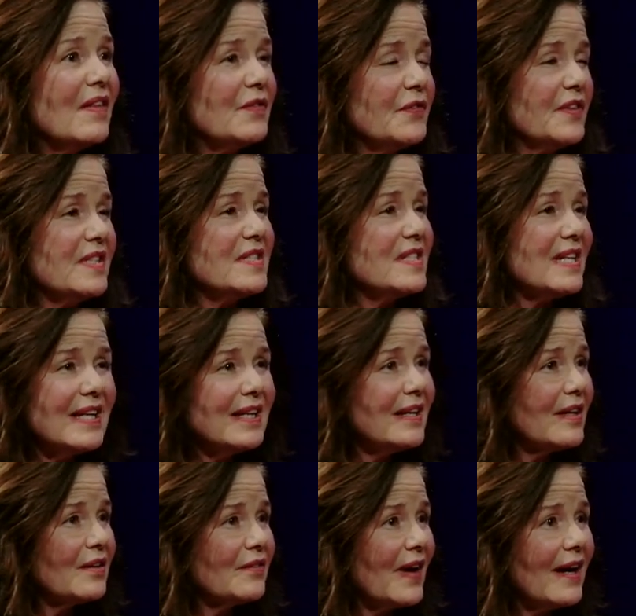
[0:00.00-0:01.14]
the
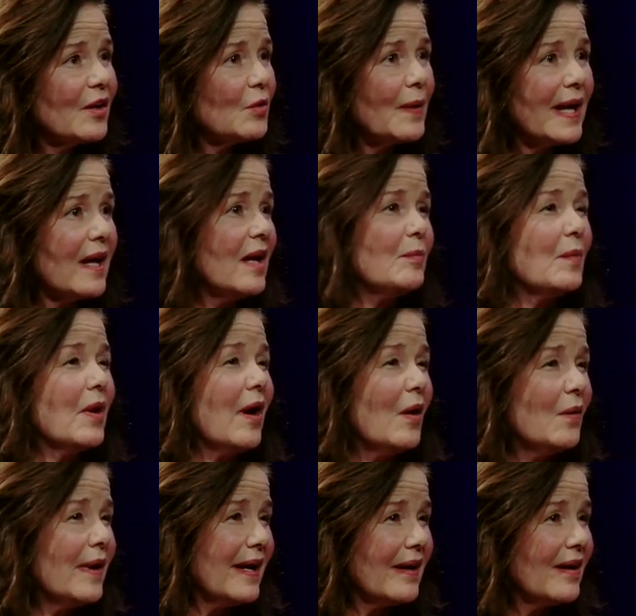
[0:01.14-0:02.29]
fatigue of how do we keep
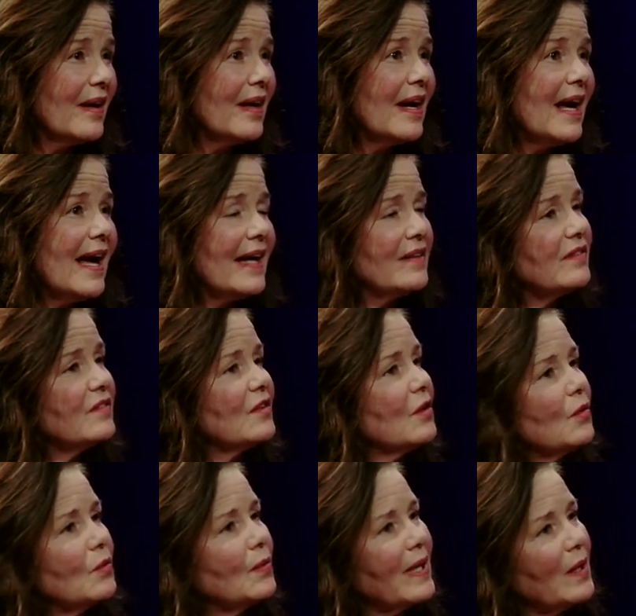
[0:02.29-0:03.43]
going? And
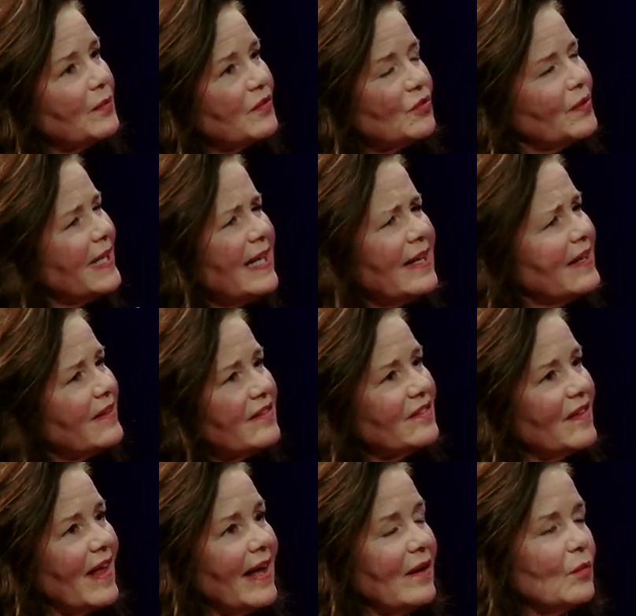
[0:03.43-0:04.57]
so what I was reading
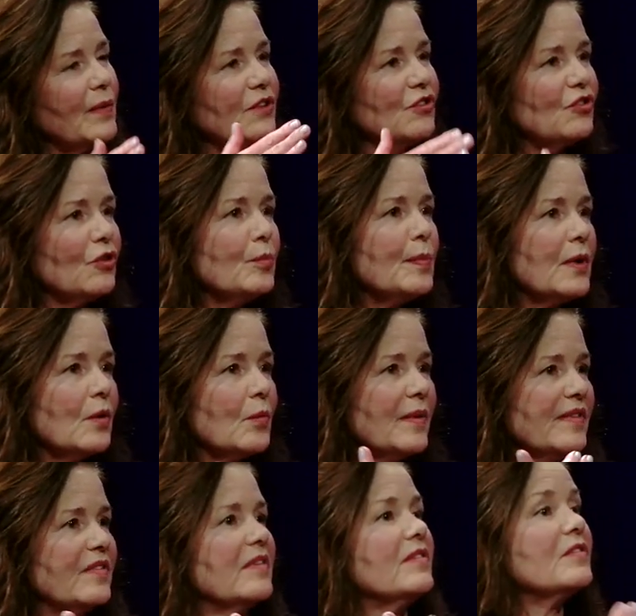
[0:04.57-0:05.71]
is that when Jupiter
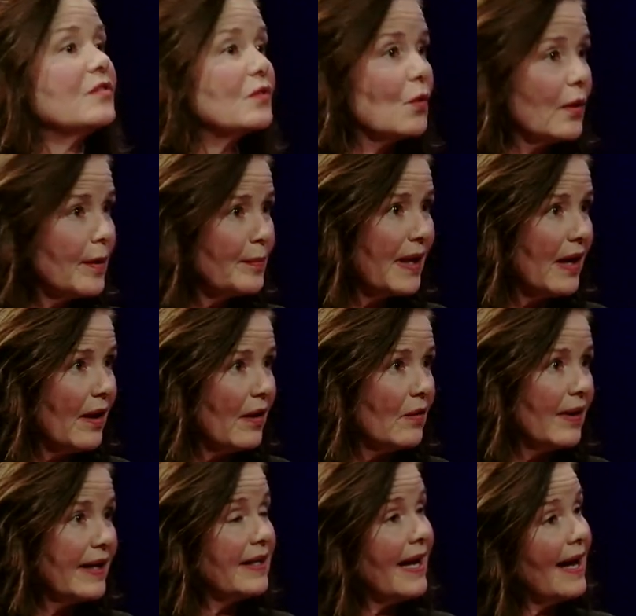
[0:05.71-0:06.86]
was in
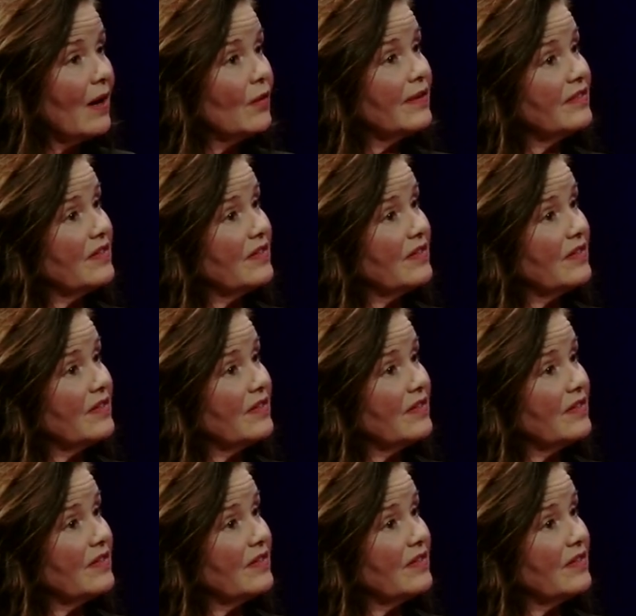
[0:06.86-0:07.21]
Scorpio and now